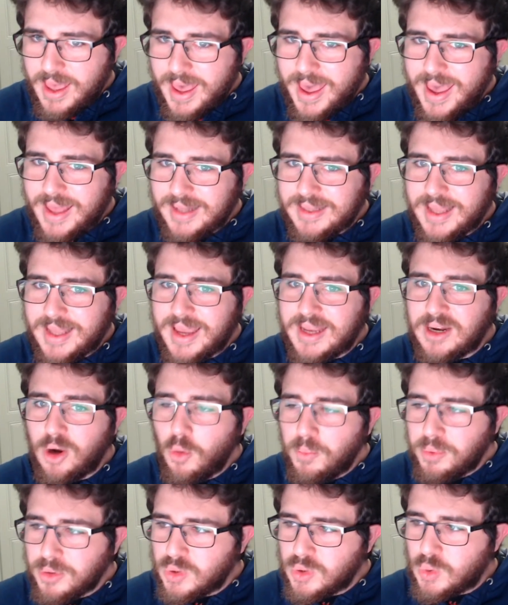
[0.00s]
and an
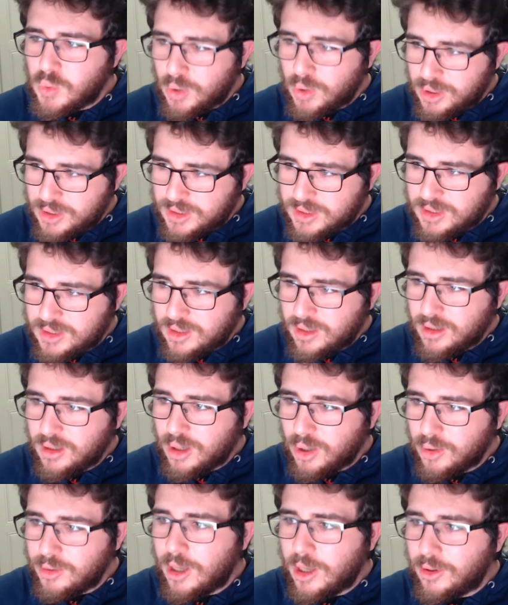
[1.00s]
open source
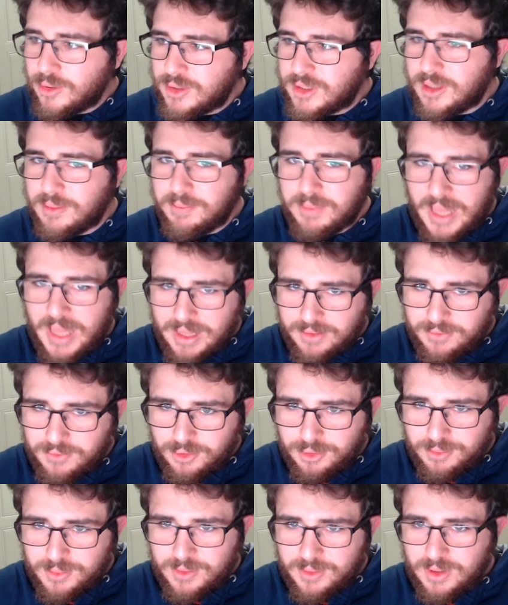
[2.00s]
code hosting
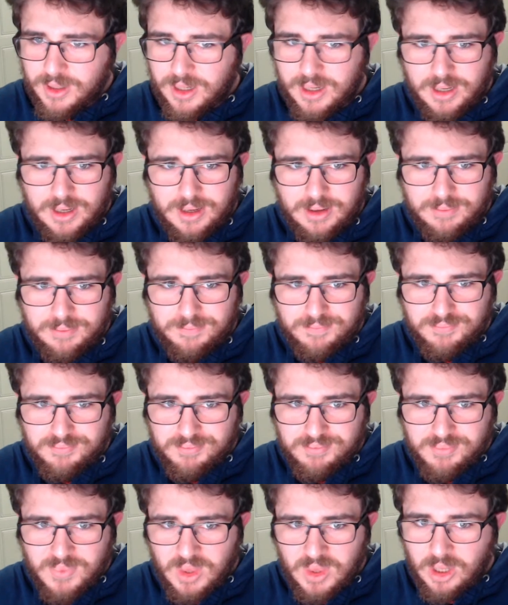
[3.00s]
platform
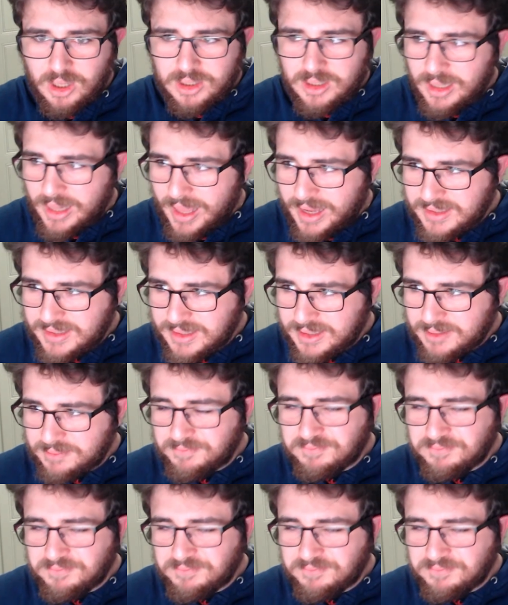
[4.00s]
nonetheless.